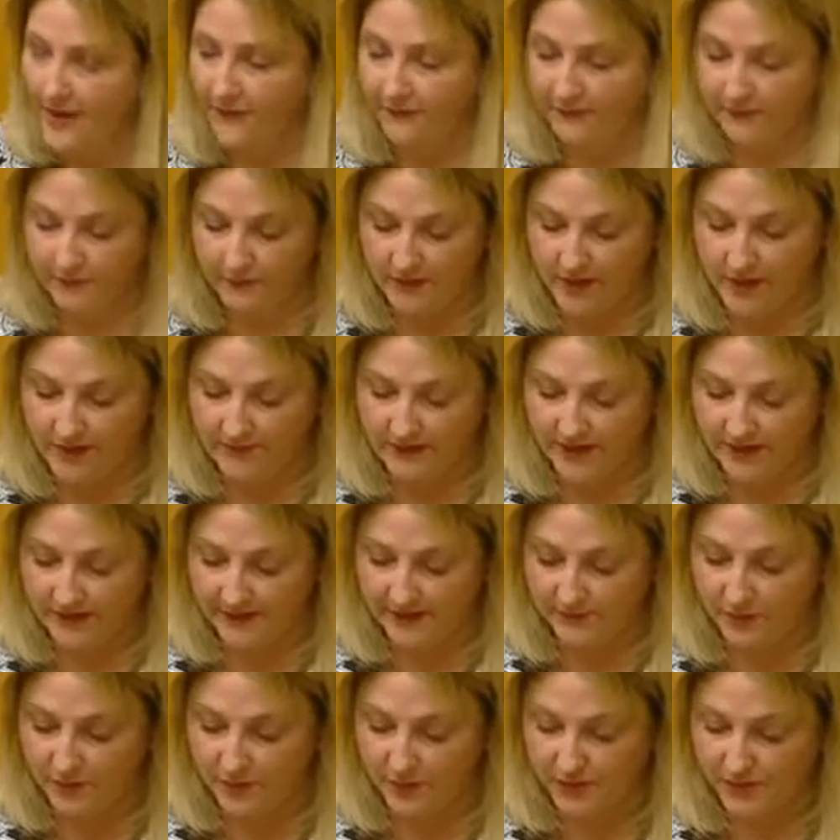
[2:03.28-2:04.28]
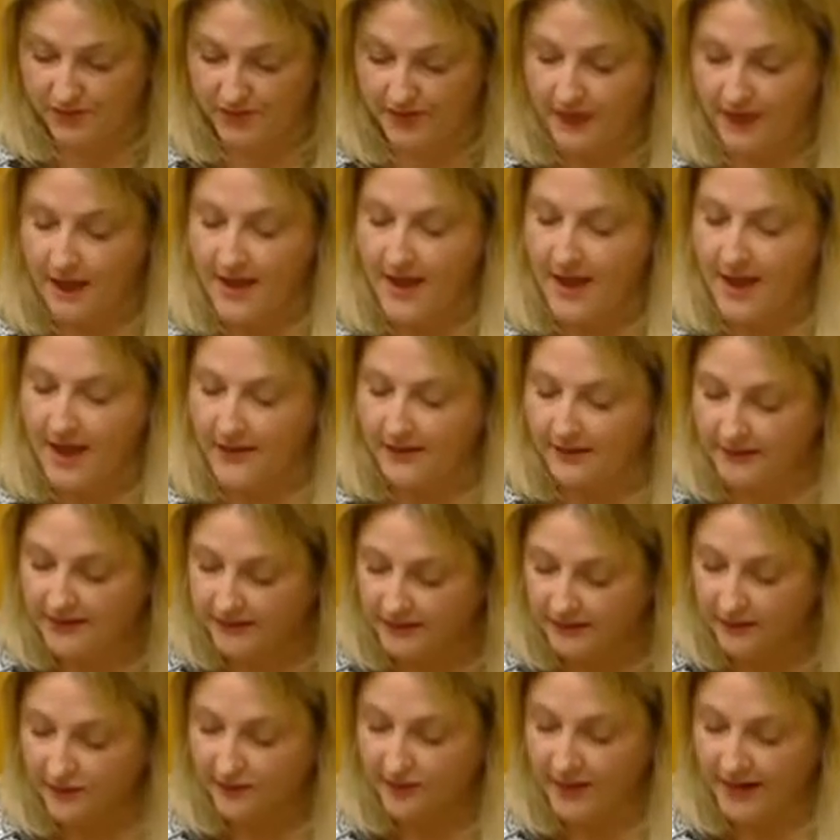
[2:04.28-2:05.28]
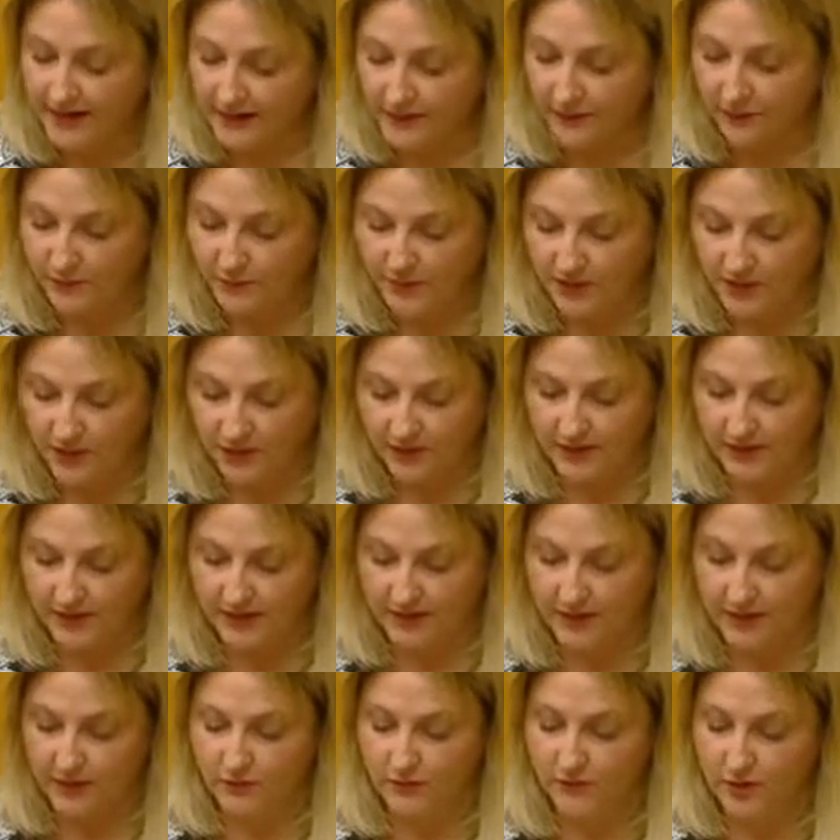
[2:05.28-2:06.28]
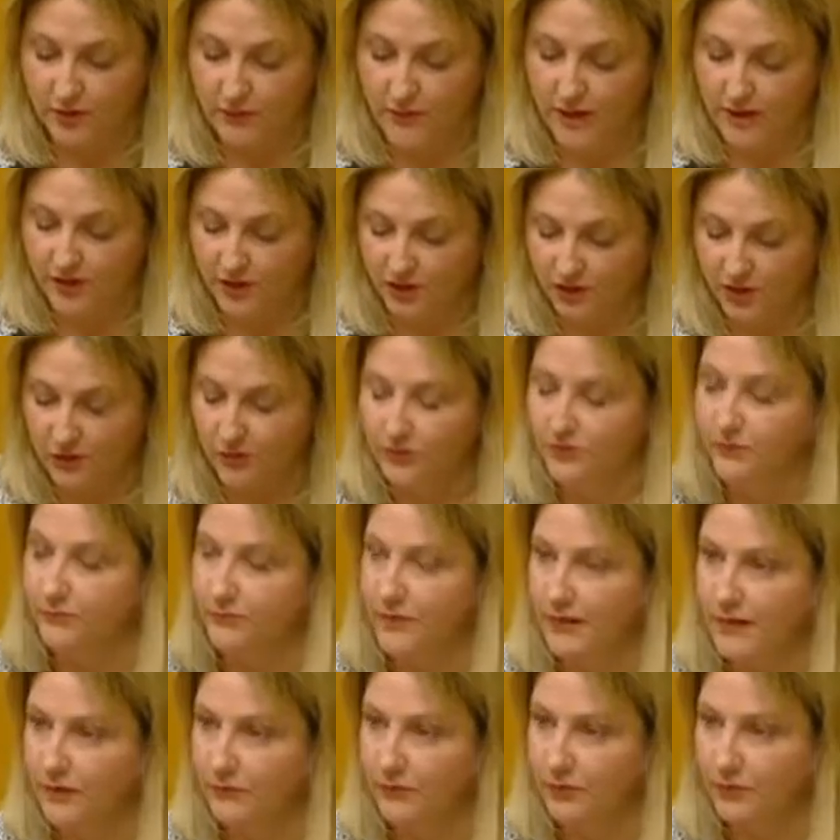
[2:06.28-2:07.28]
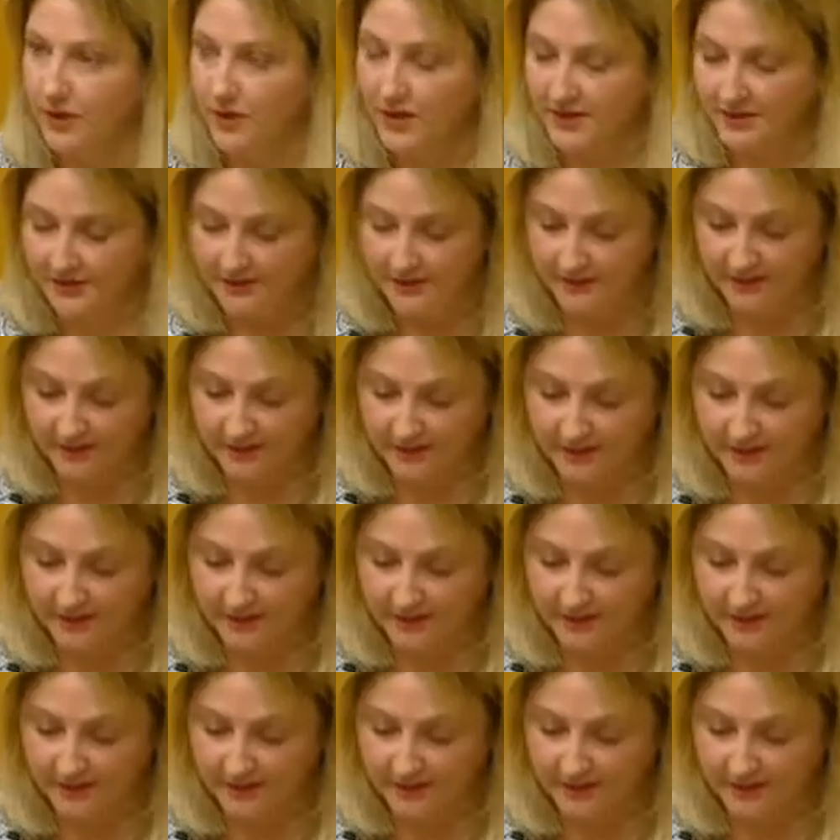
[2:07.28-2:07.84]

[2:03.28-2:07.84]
from live exports, and it is a great opportunity to grow our chilled meat processing